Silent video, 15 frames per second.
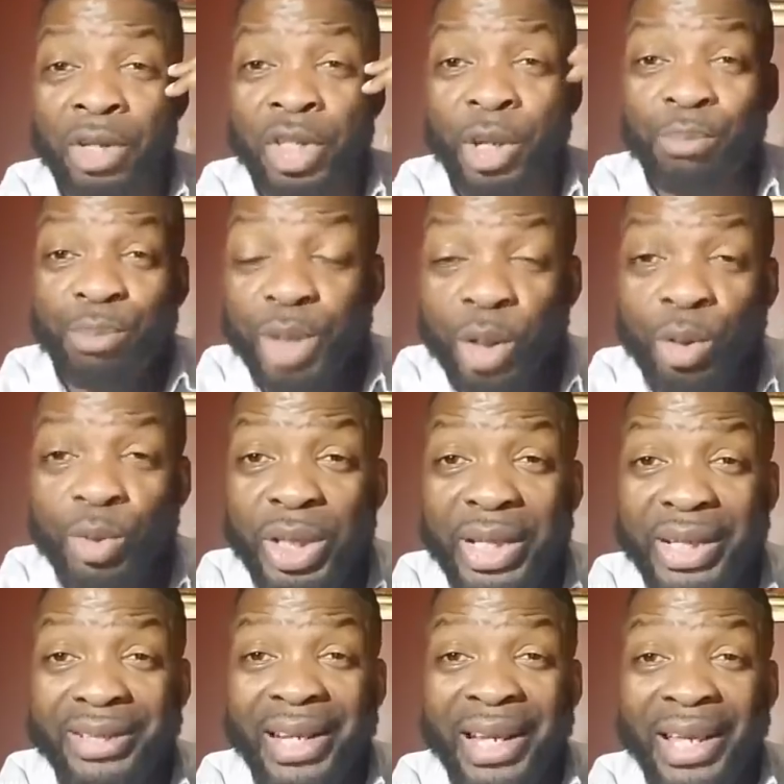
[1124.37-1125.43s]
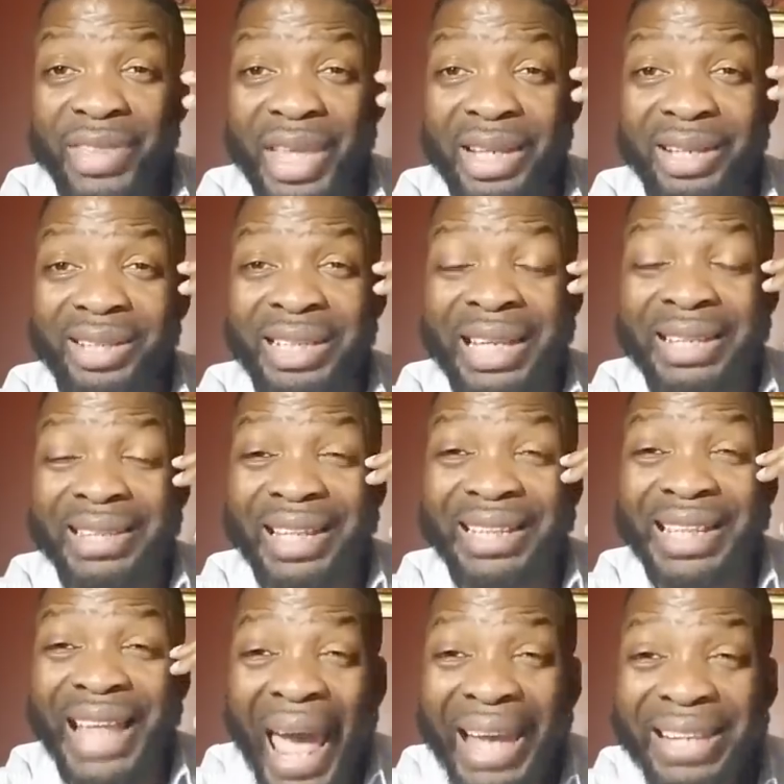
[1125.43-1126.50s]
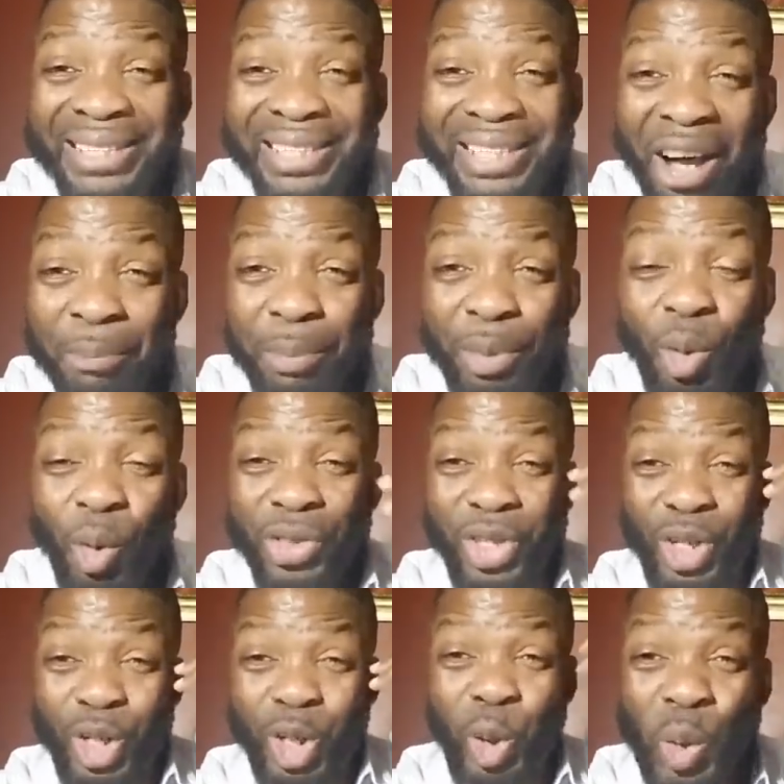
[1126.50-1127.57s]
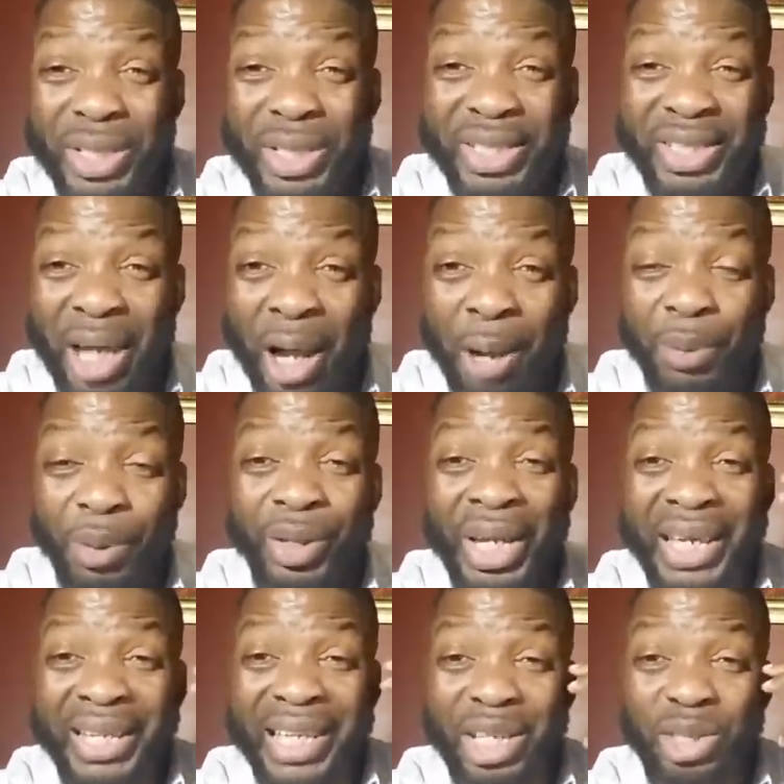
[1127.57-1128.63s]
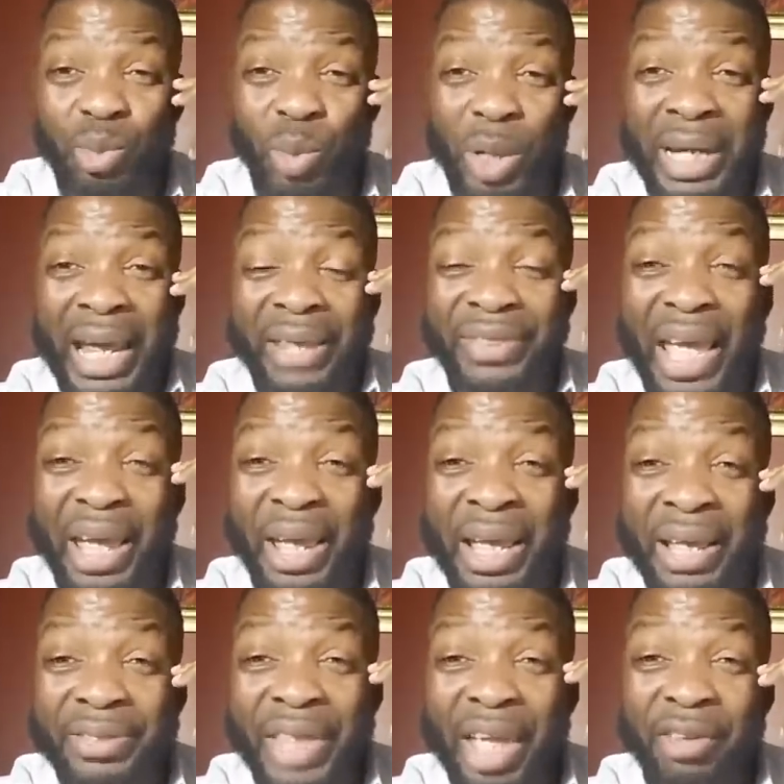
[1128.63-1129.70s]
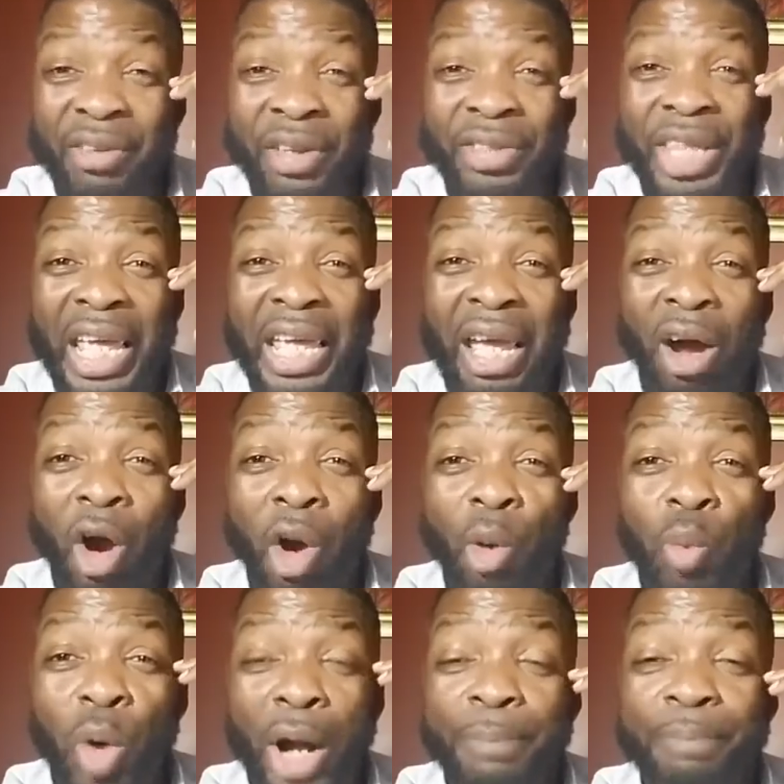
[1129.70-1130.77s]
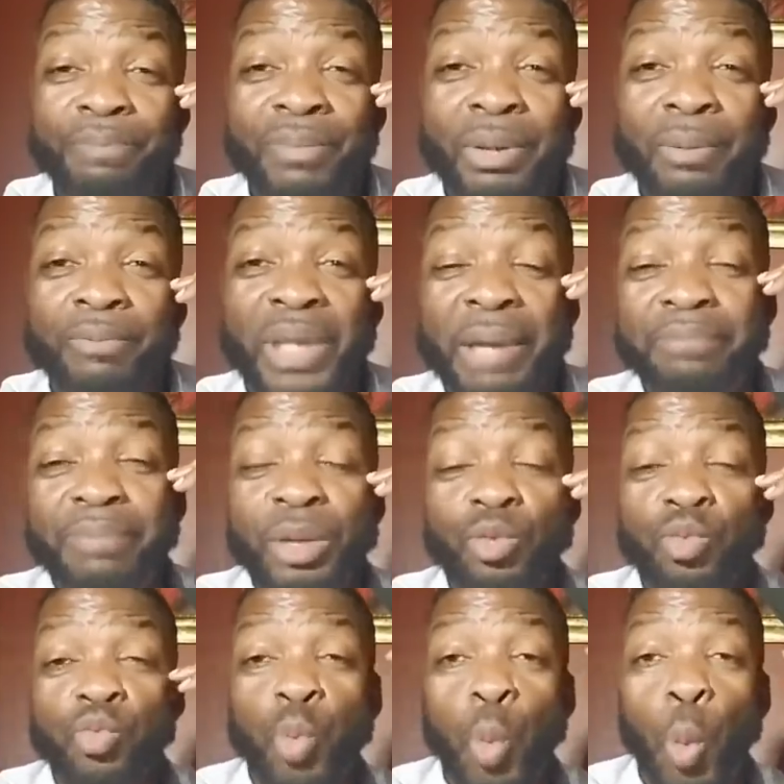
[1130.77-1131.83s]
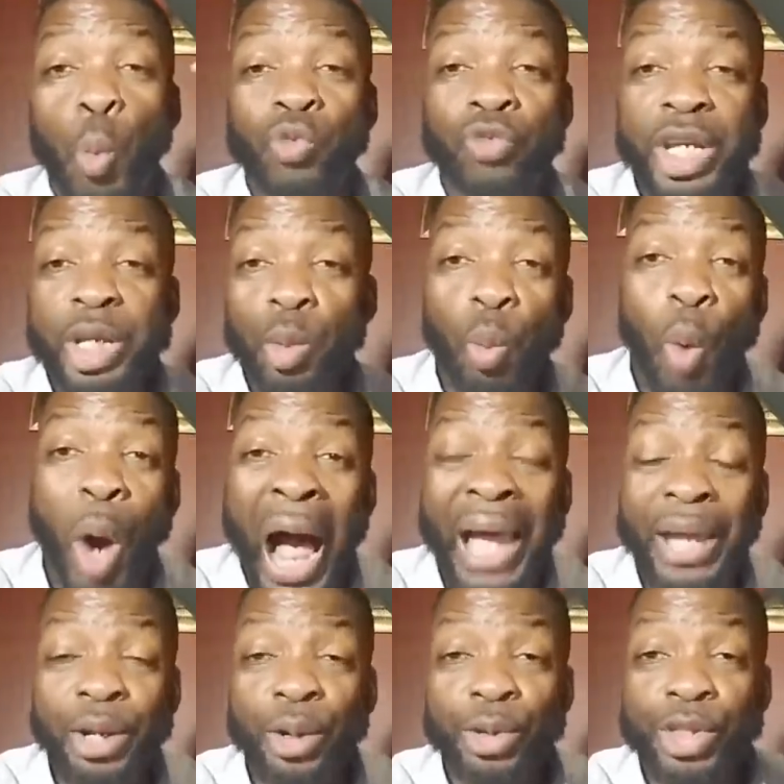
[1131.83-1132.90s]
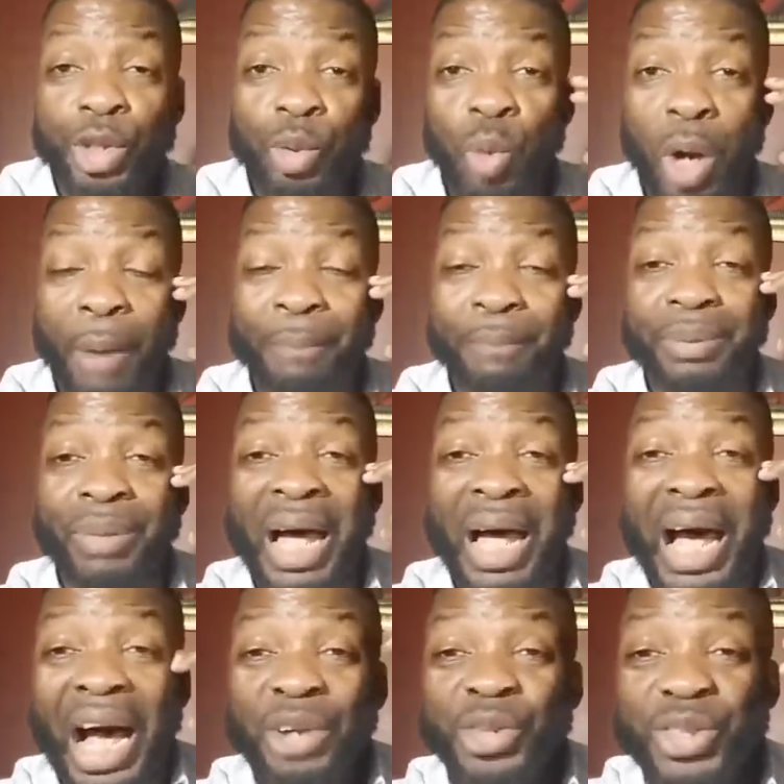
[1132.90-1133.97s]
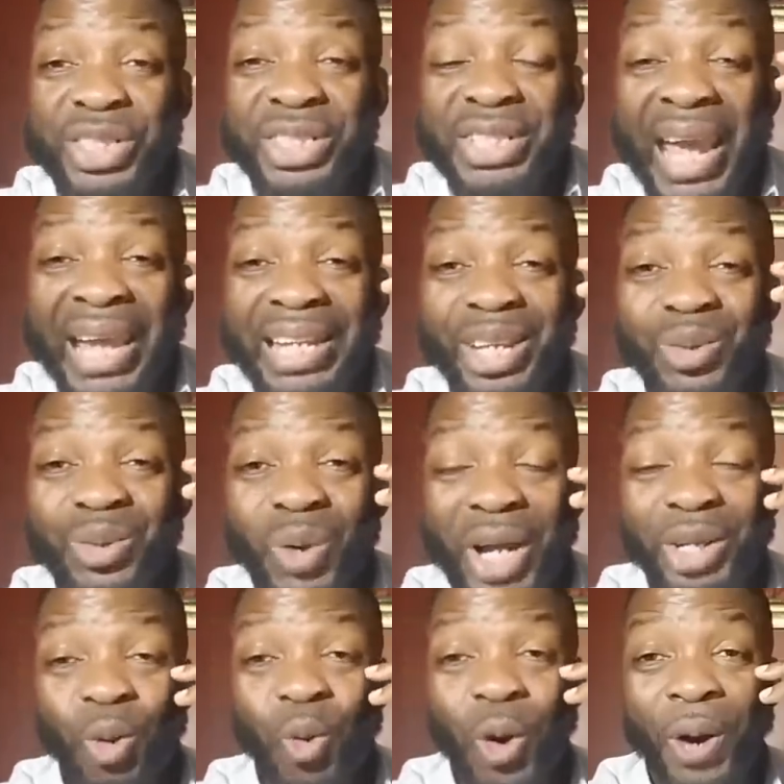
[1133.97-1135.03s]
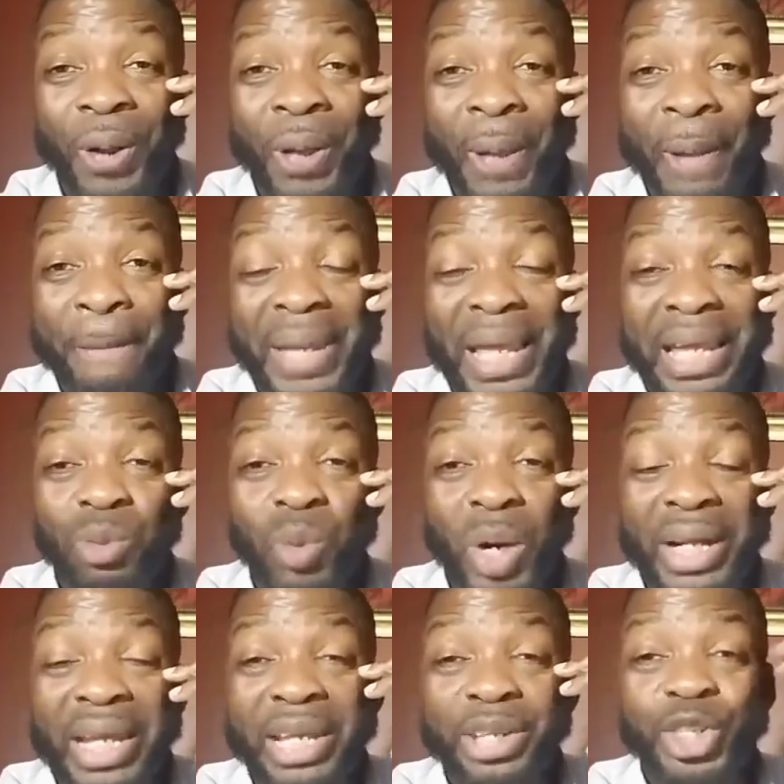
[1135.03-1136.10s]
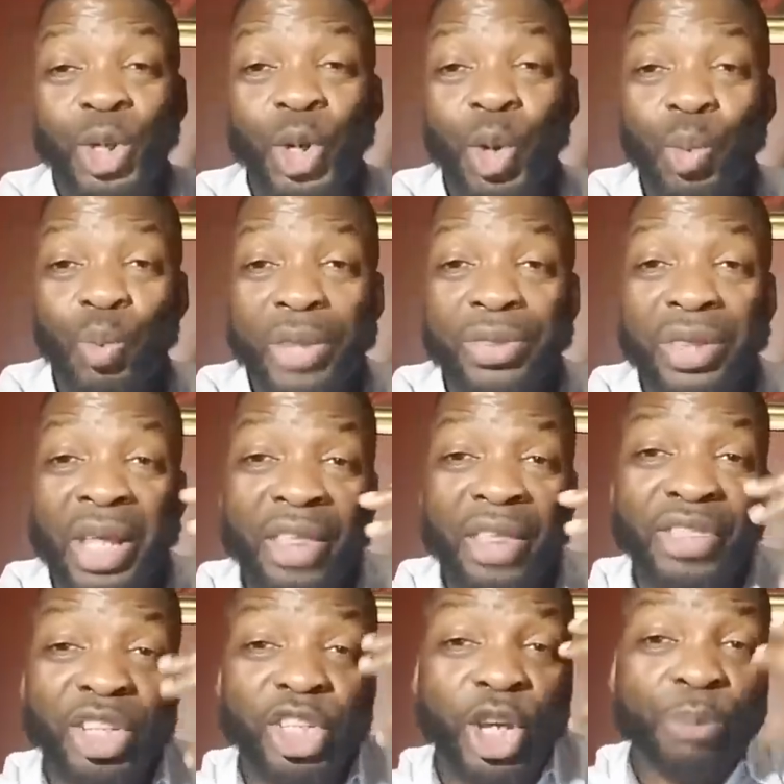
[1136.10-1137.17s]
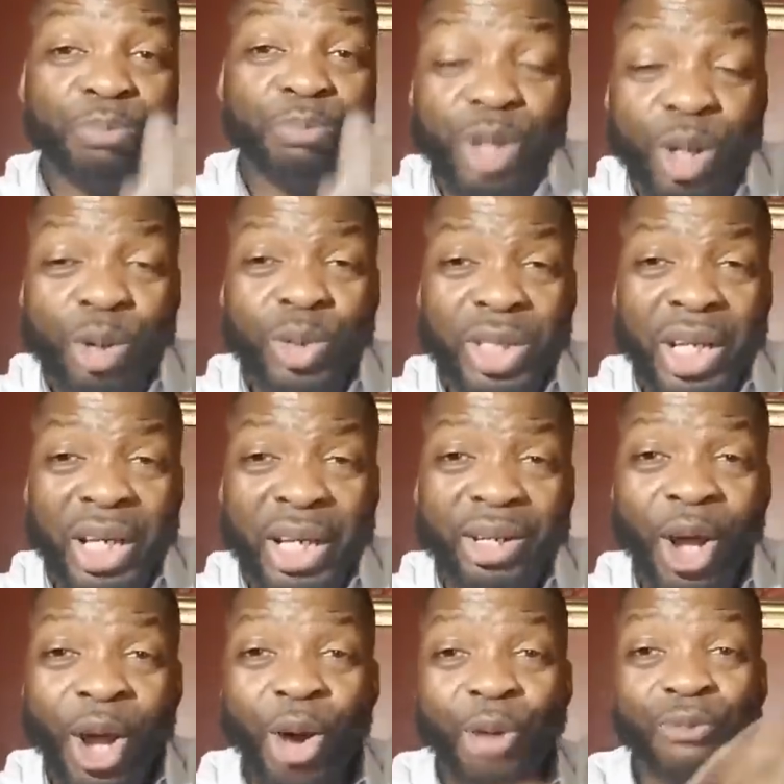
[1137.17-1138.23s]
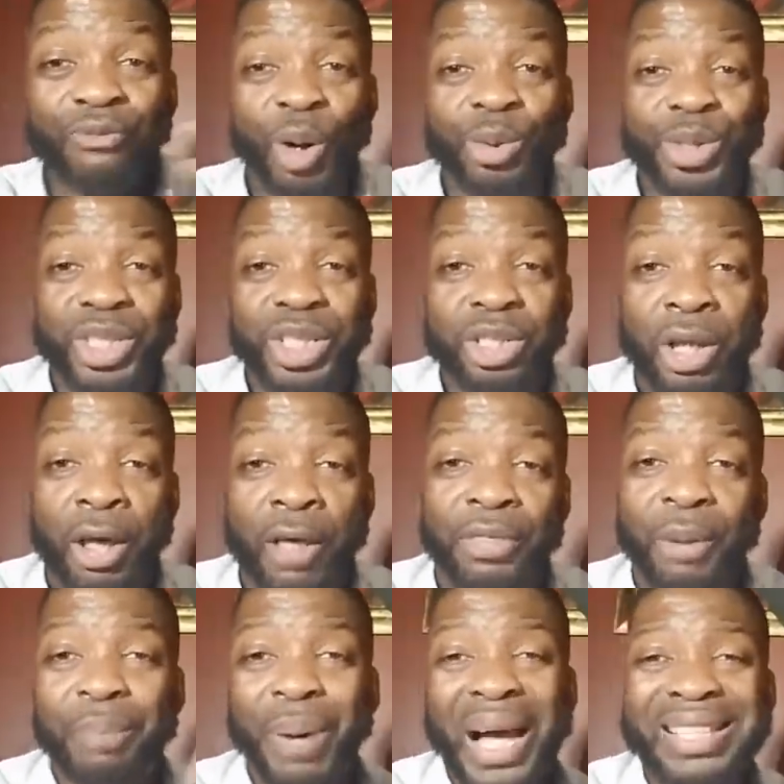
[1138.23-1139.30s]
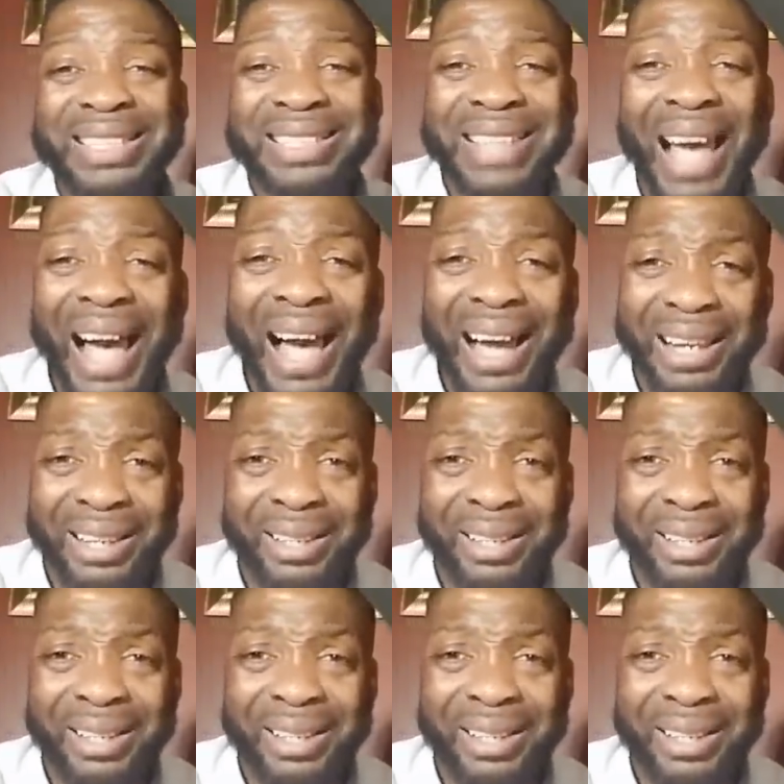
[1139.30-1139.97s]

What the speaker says: communion, the Last Supper or the Lord's Supper, guess what? They are what? They've been rewired to what? Understanding what, or being what, in tune with the communion versus the Pasach.